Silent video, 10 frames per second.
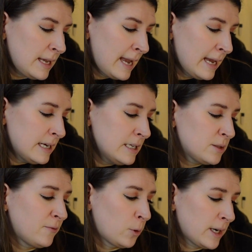and
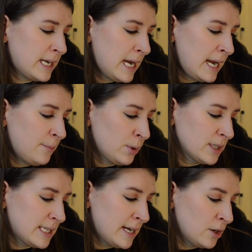it's 48%
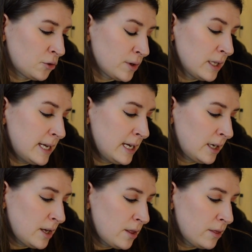
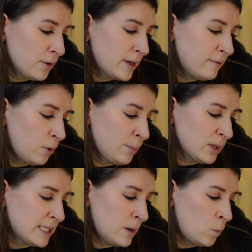acrylic,
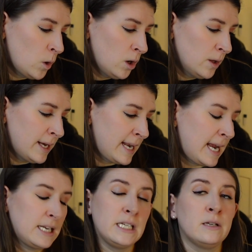34% wool, and
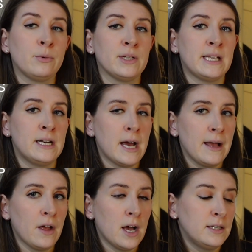18%
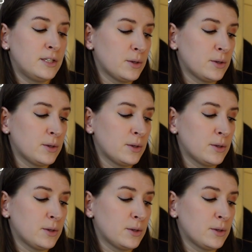nylon.